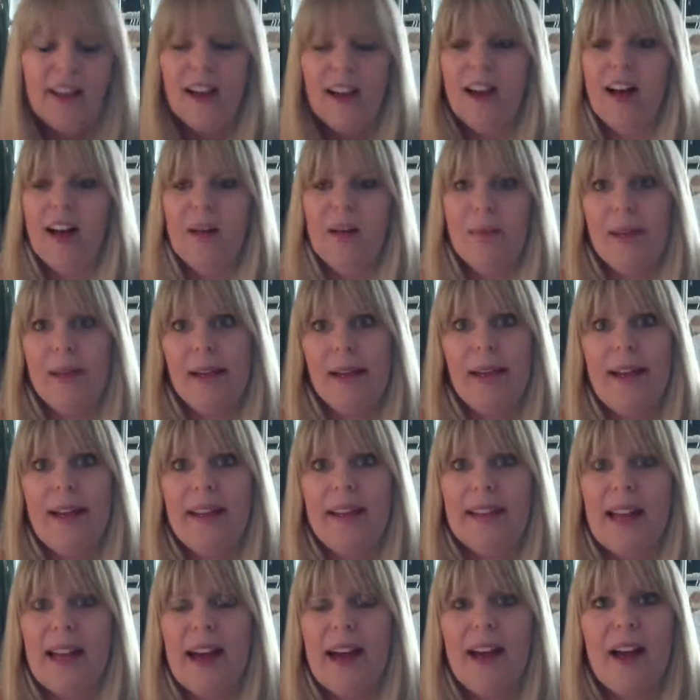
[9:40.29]
And
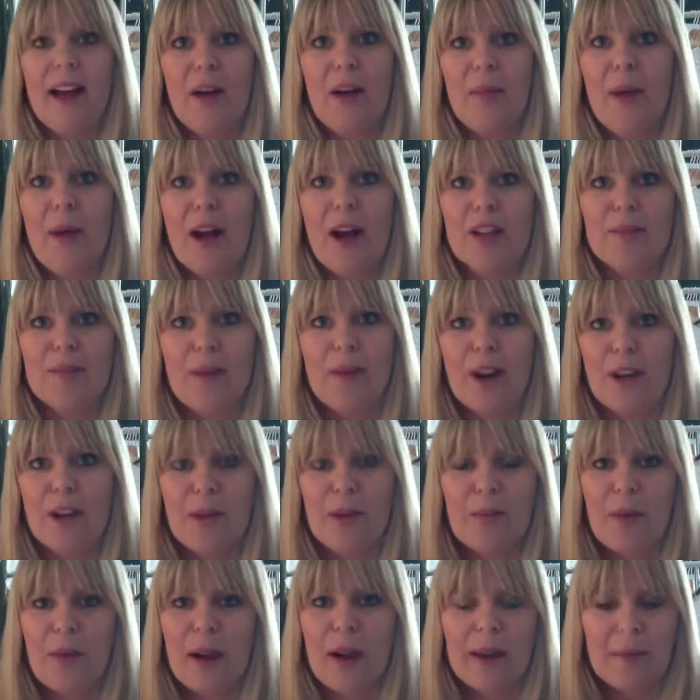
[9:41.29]
at that on Poshmark,
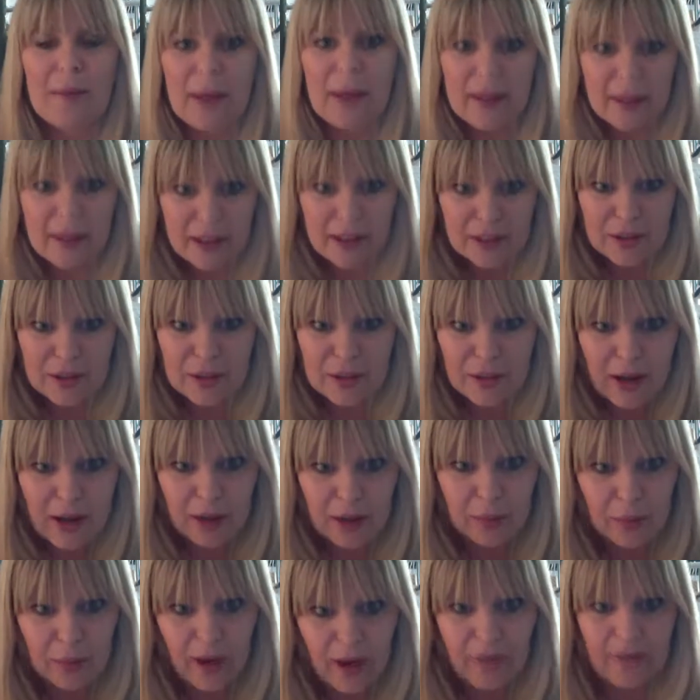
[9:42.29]
you'd probably make like a
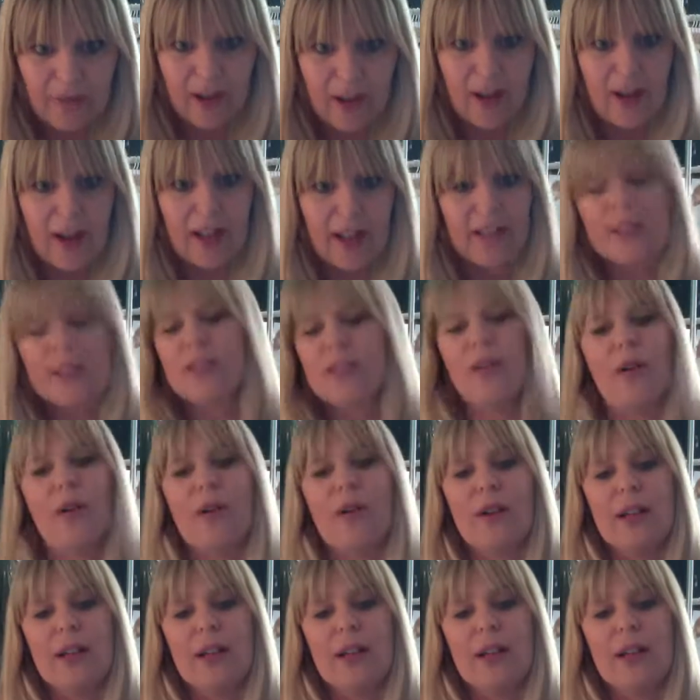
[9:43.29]
$2 profit on it. So,